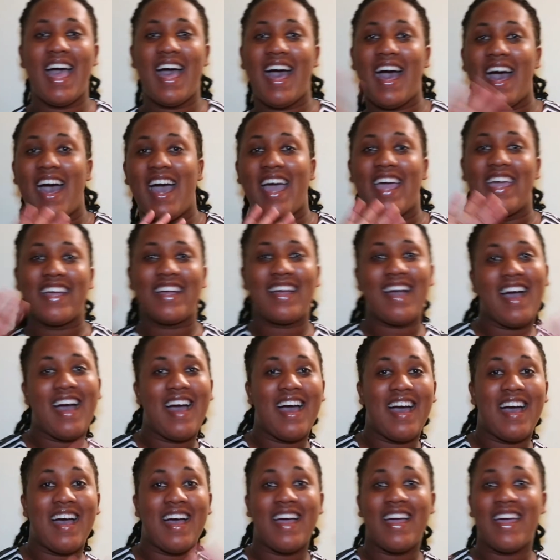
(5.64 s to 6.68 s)
Hi
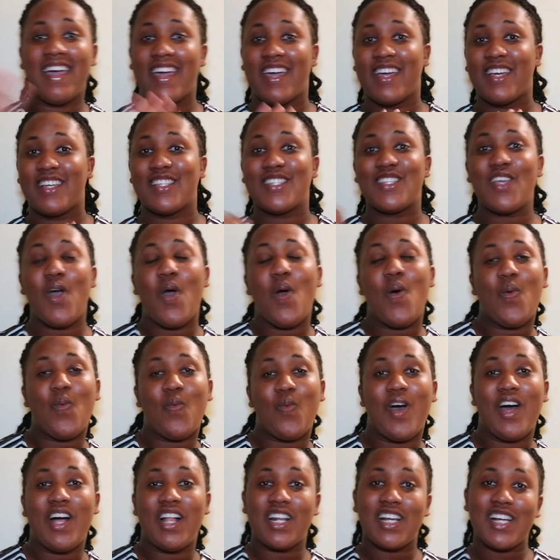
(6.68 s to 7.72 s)
guys,
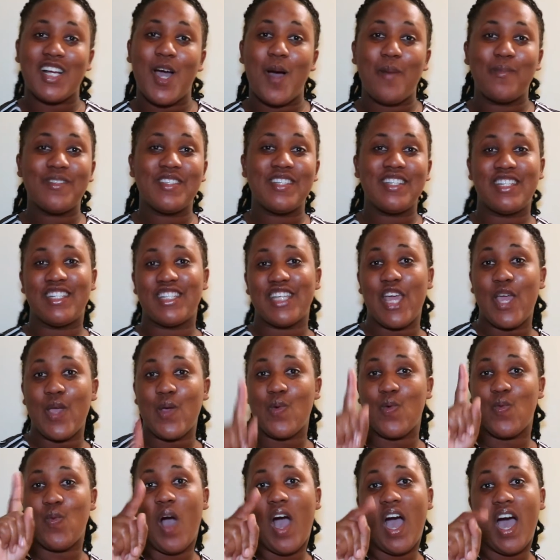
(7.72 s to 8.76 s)
welcome to day
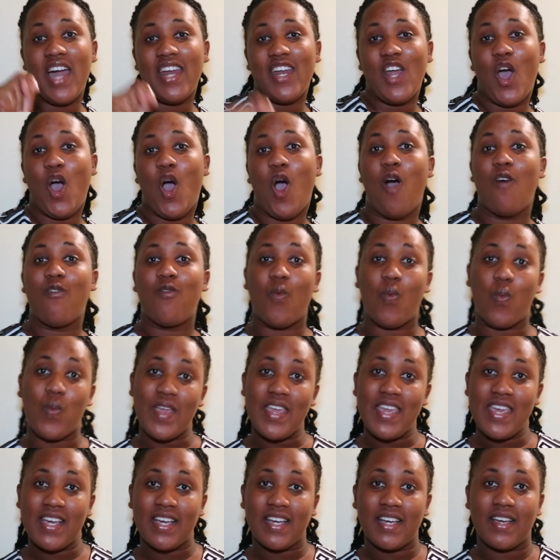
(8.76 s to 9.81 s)
one of
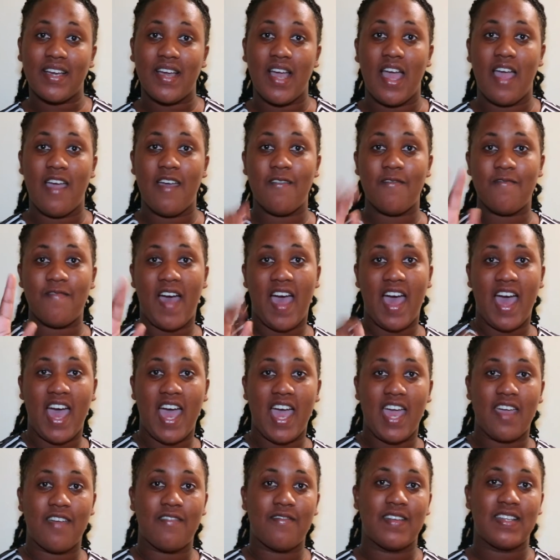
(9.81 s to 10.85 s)
week 5,
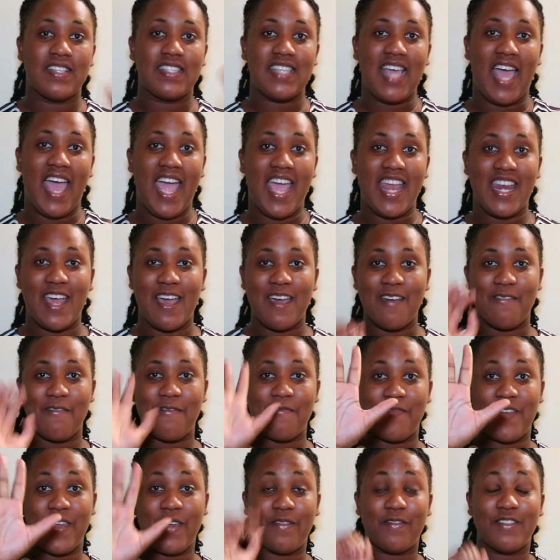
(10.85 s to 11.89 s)
10,
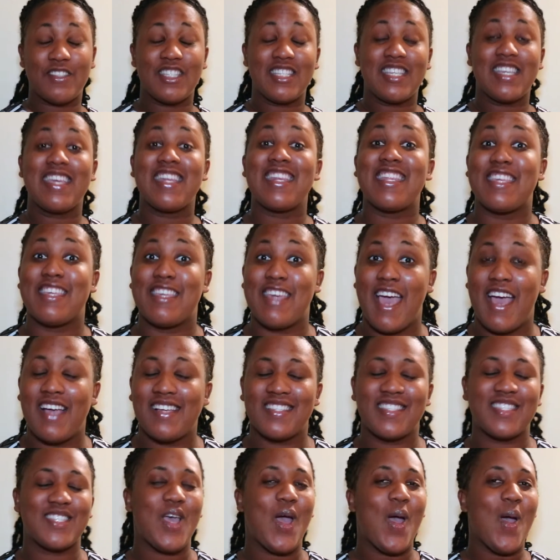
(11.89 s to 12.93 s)
15.
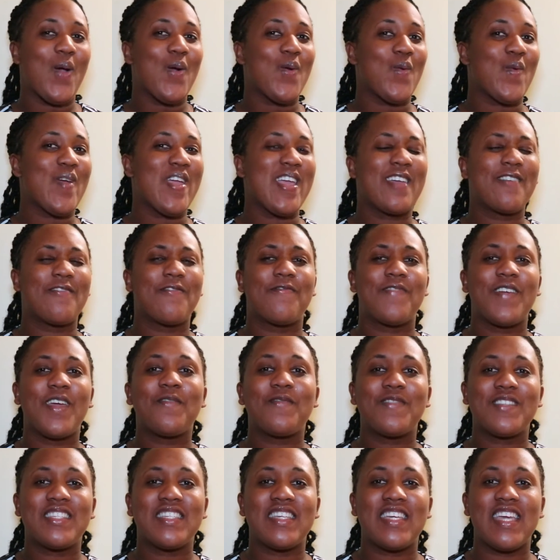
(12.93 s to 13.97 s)
Yes, week
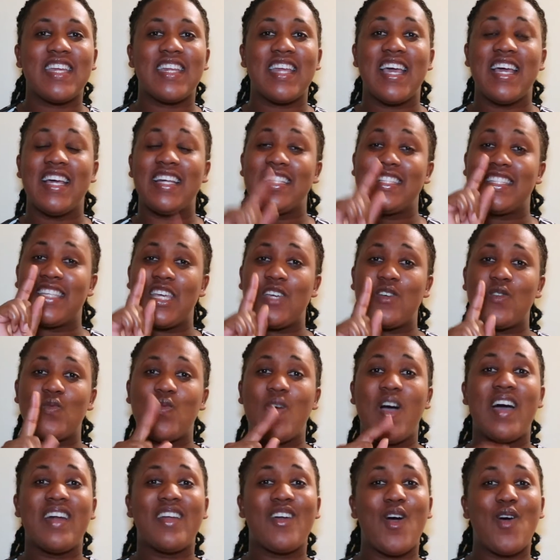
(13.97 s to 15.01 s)
15, day
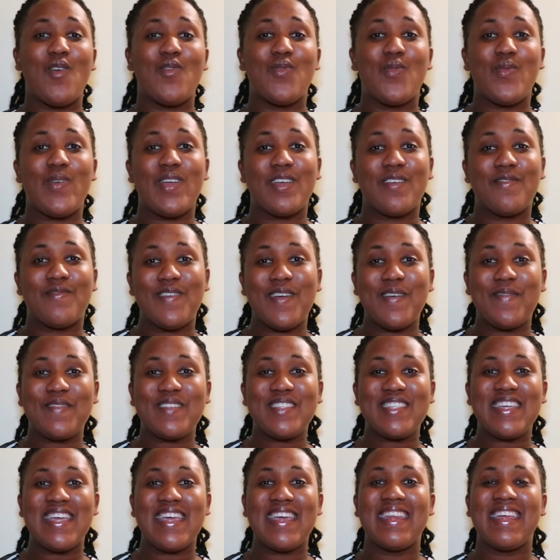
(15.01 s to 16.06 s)
one of week
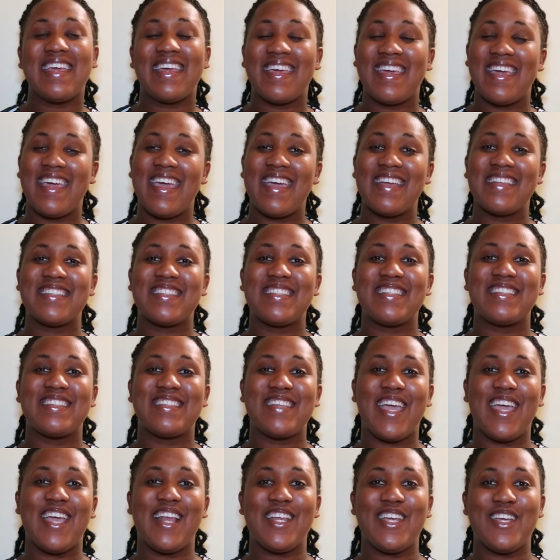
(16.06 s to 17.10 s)
15 Kids
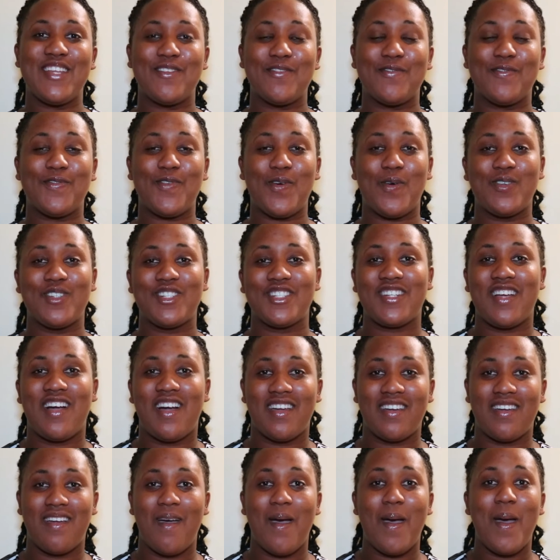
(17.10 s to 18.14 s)
Daily
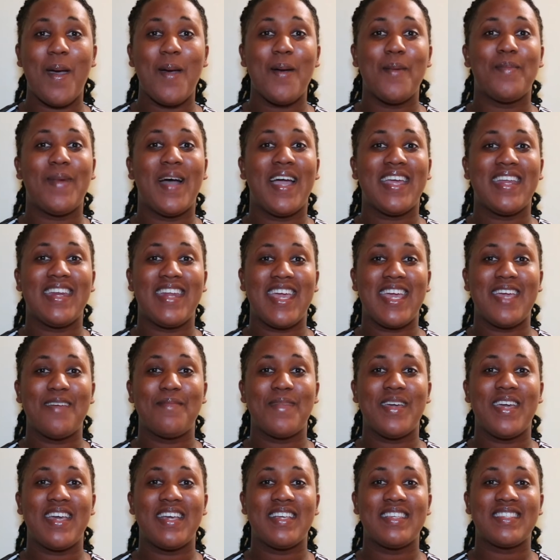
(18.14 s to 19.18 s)
Devotion. My name
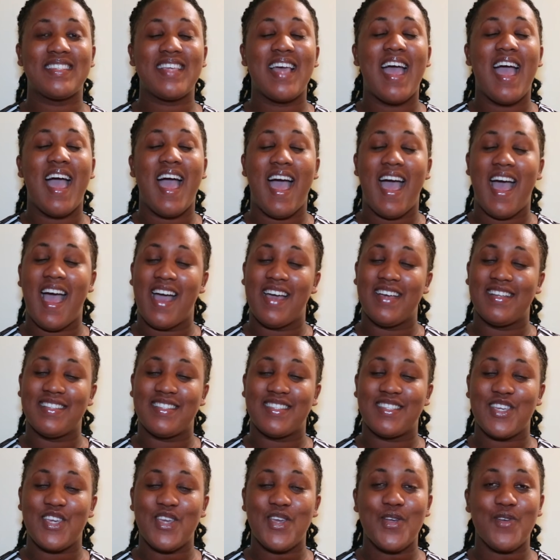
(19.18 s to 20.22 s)
is
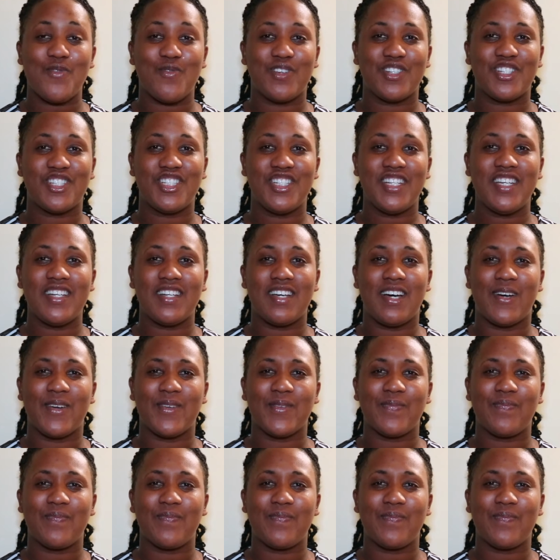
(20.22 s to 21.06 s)
Auntie Rashida.